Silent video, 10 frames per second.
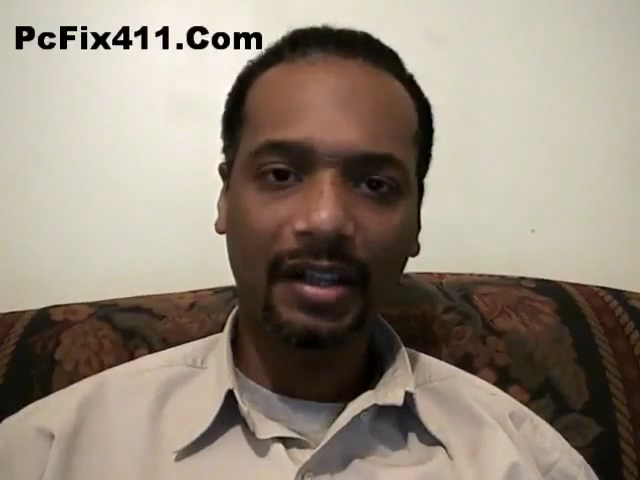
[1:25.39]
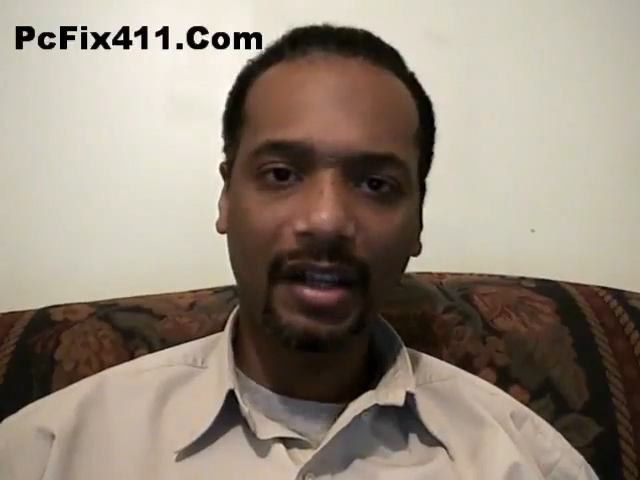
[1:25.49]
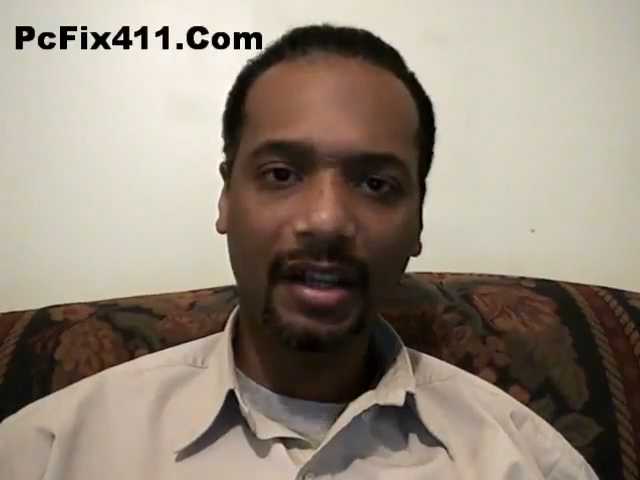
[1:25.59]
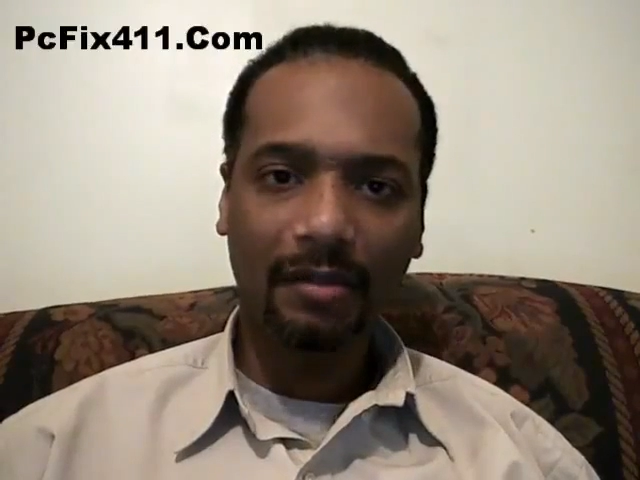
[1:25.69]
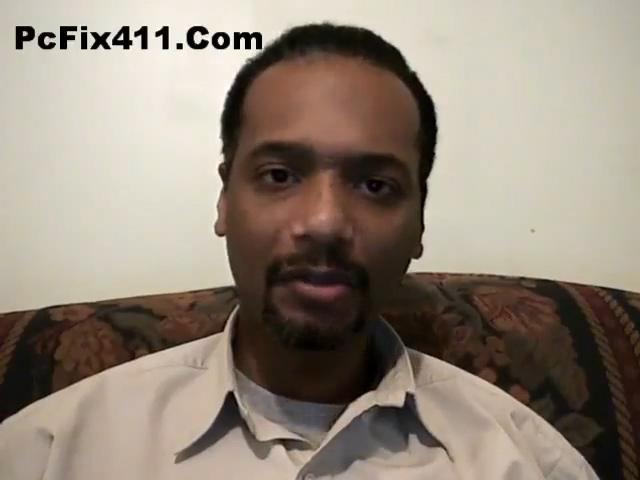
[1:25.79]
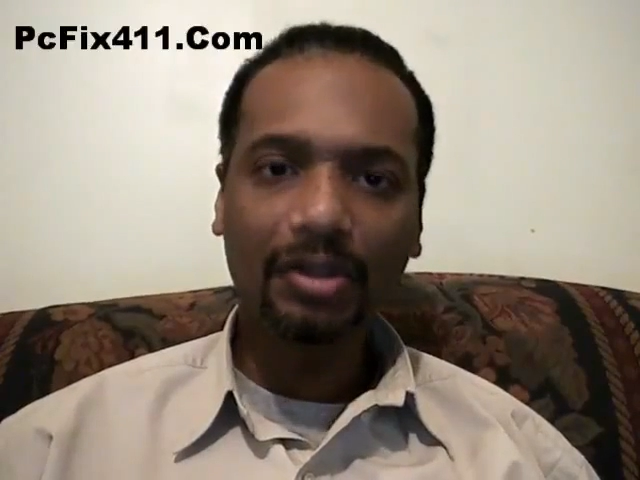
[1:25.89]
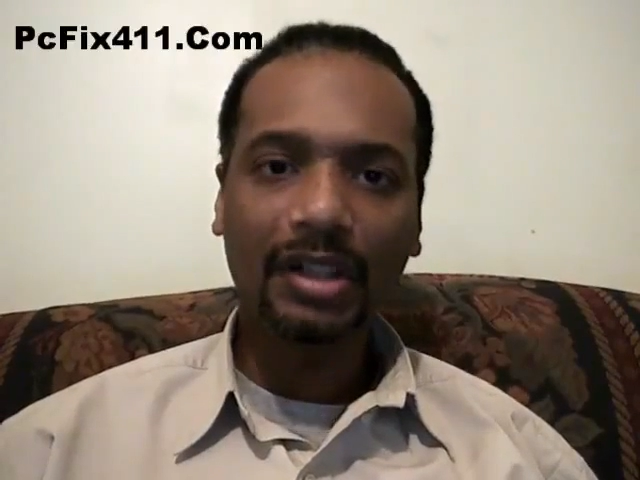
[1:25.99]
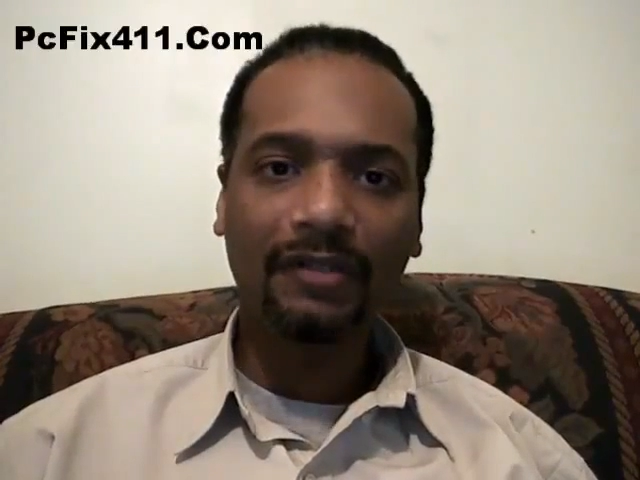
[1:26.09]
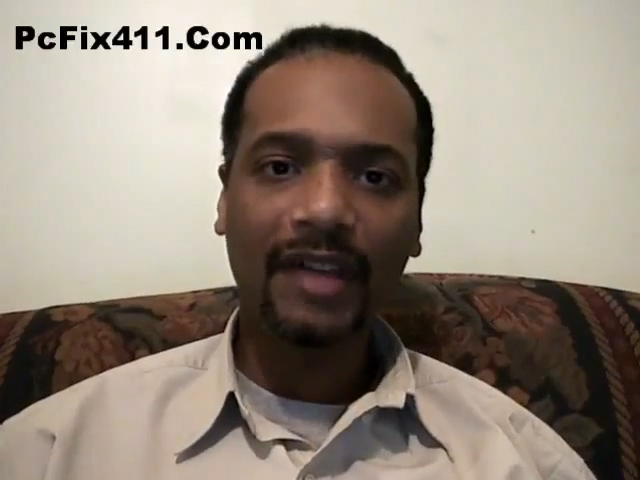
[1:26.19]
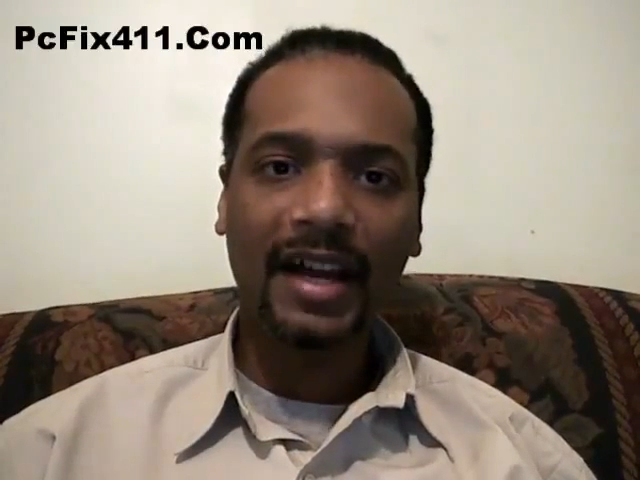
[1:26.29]
the
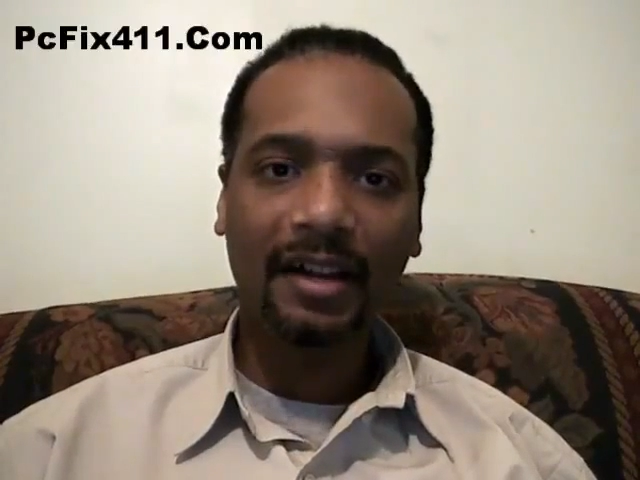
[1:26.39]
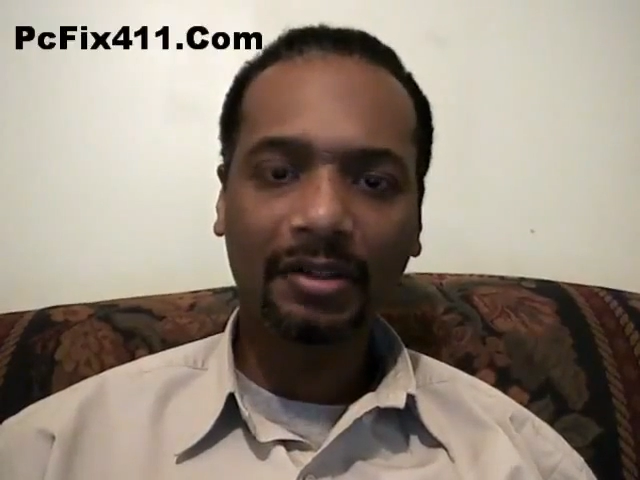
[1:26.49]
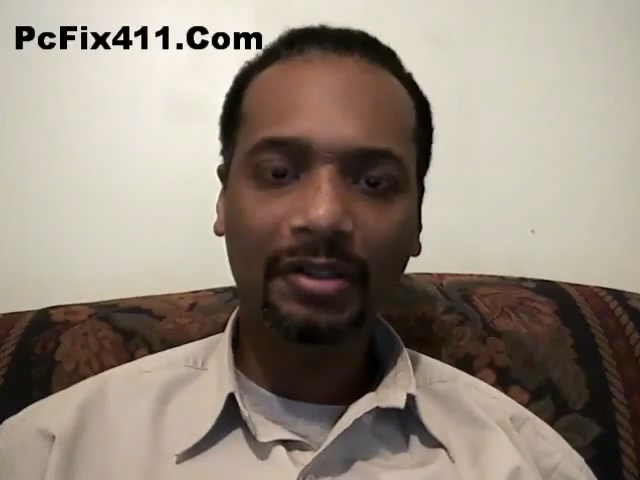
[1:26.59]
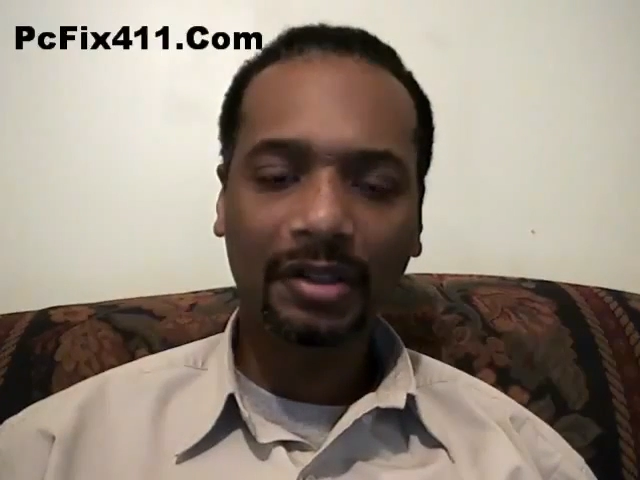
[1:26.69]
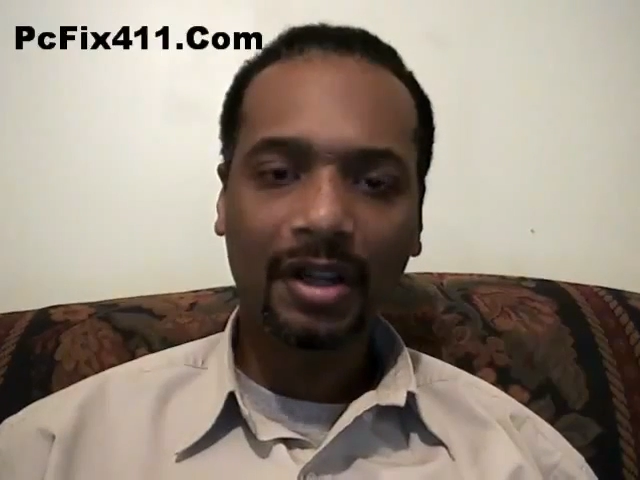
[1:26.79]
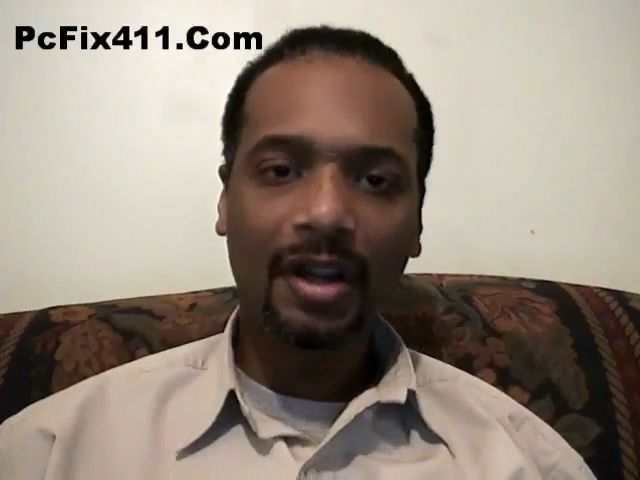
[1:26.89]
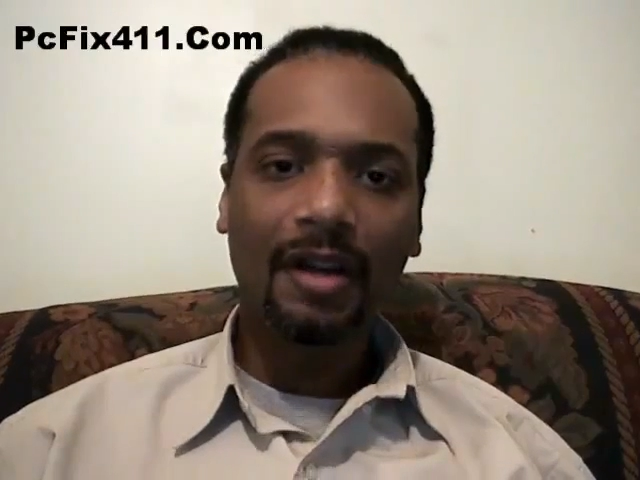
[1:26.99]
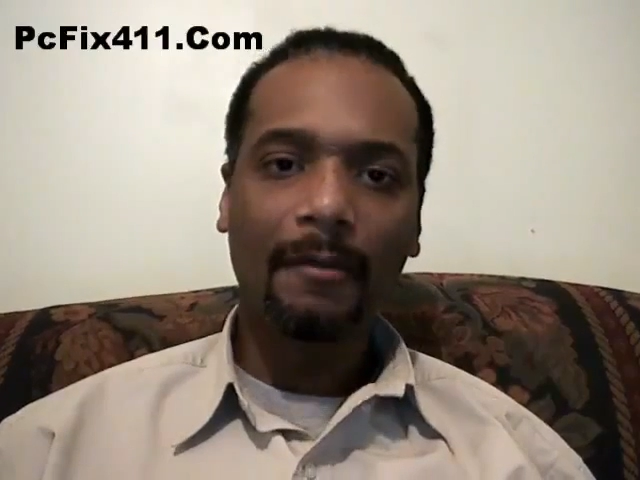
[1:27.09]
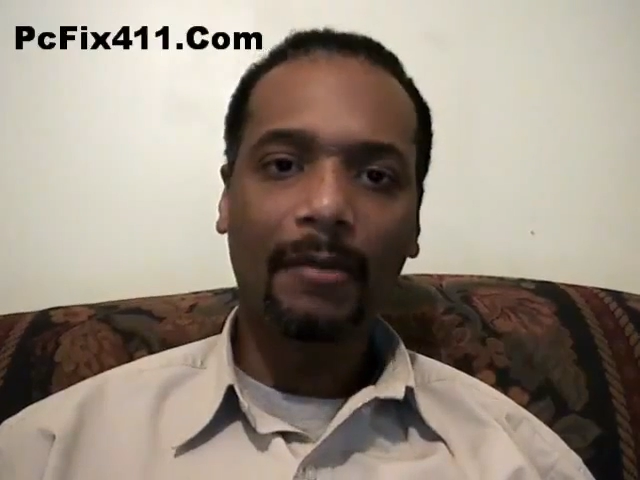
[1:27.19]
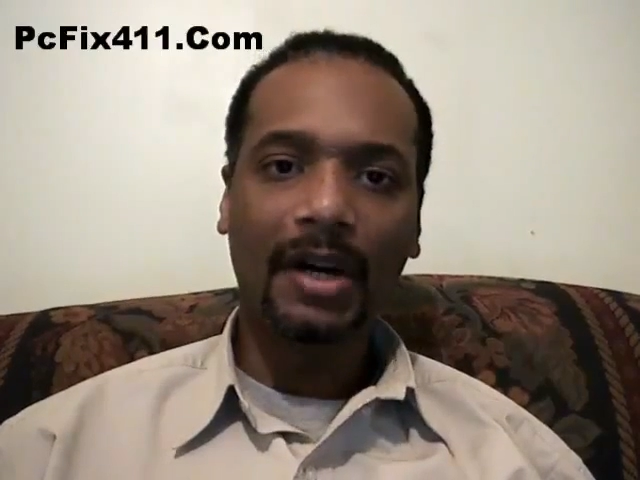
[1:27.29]
music files,
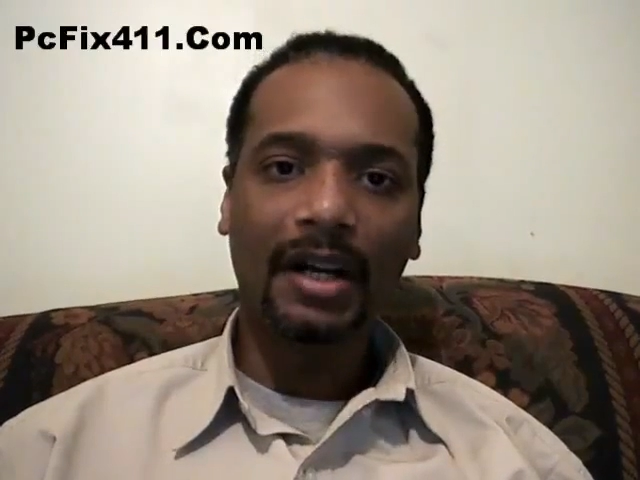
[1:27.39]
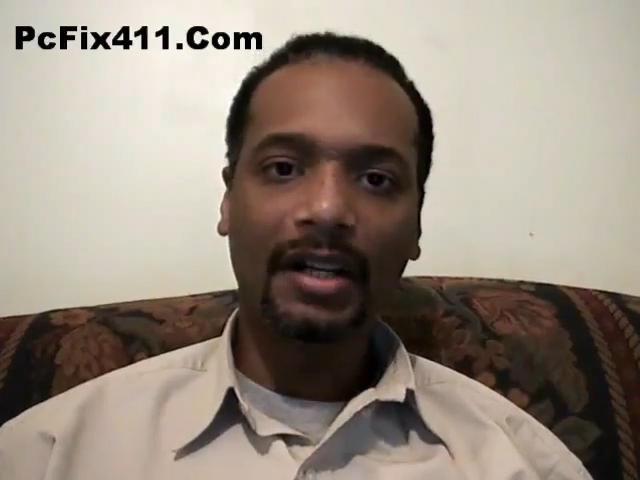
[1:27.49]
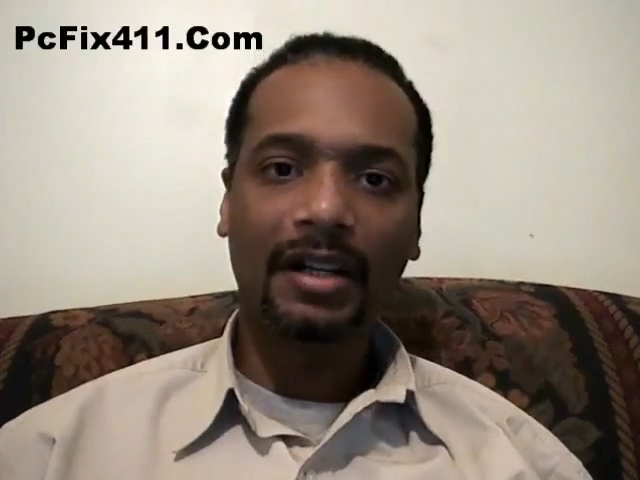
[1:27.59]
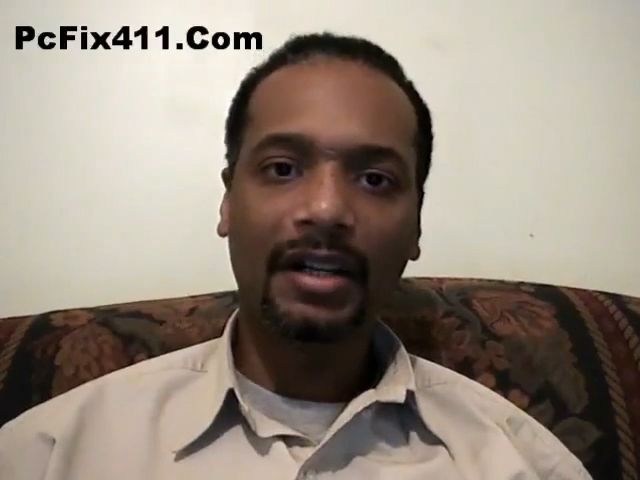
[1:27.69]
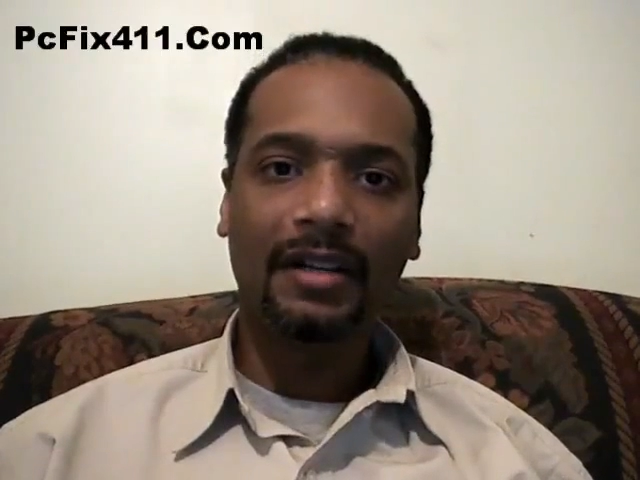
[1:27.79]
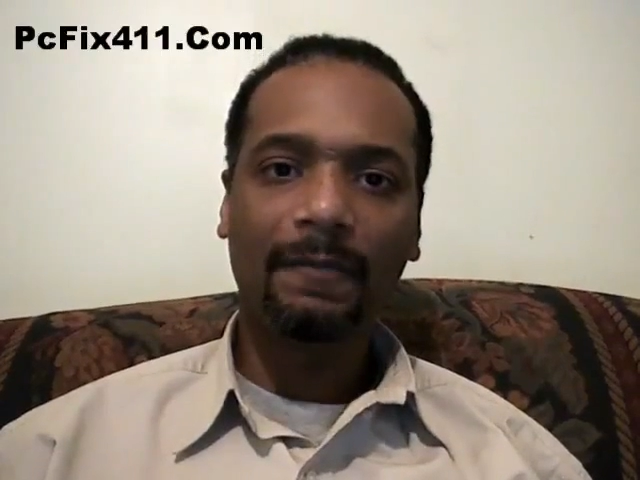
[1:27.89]
but